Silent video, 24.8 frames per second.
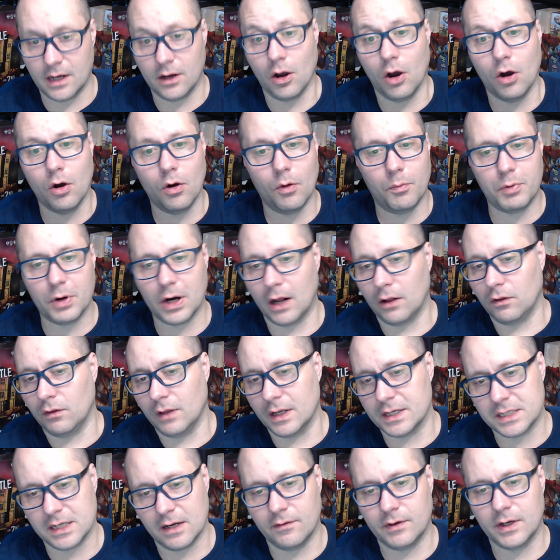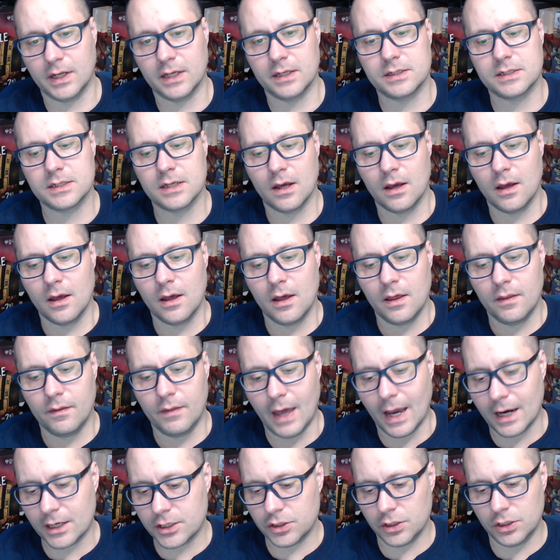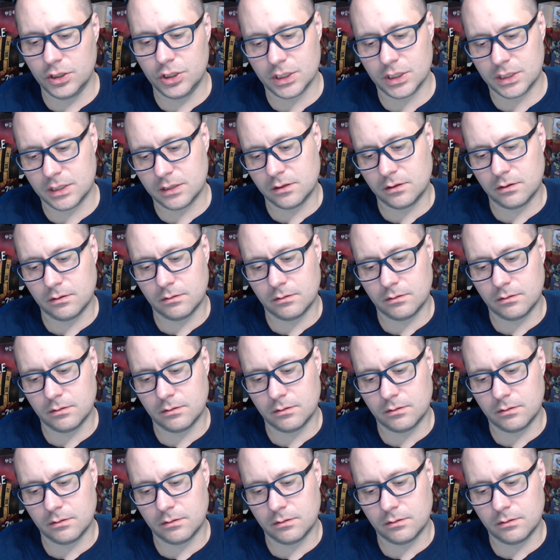oh, put out less evidence, they actually just,